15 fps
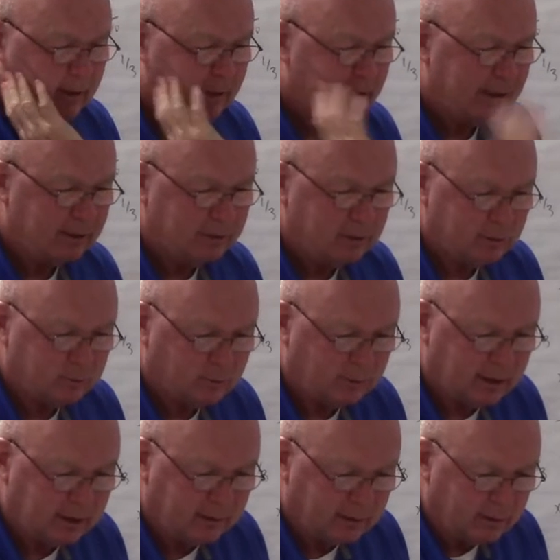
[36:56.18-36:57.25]
Now
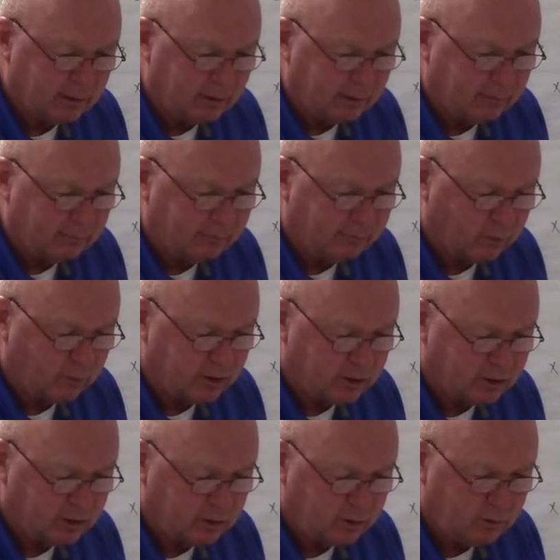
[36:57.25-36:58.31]

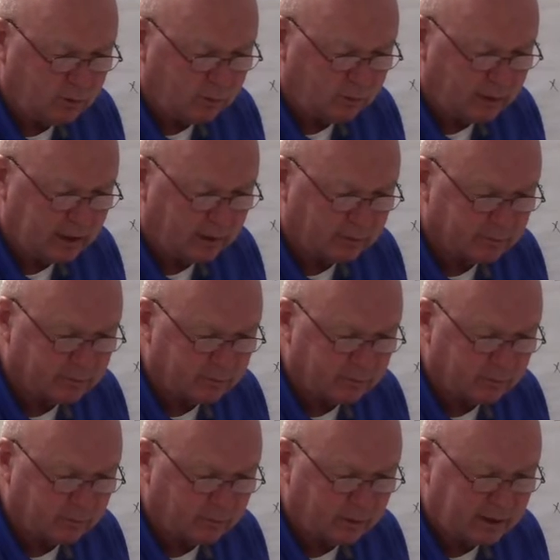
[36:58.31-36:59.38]
220-42, we
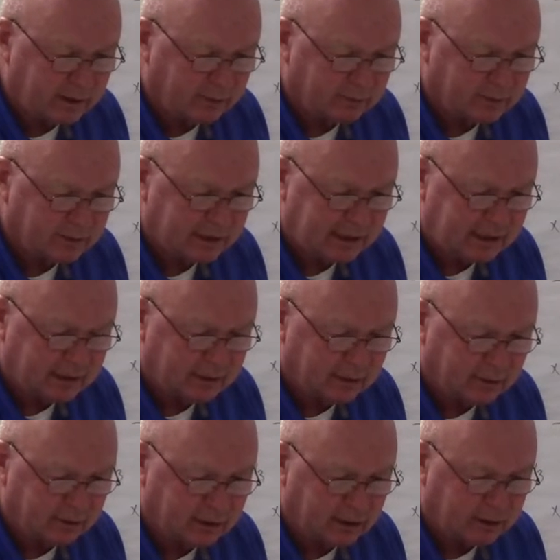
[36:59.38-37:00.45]
don't see
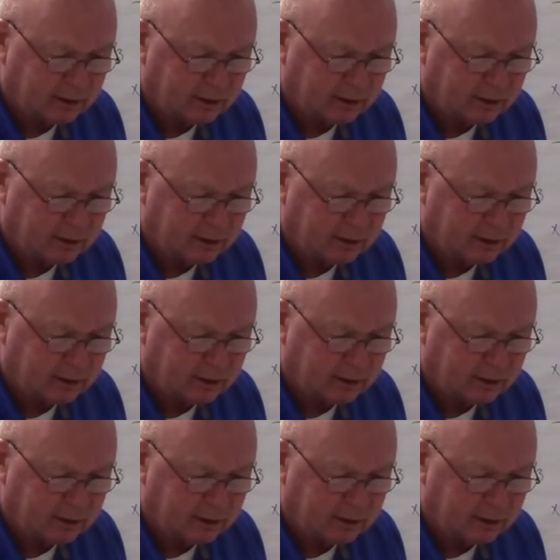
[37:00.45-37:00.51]
anything. Look at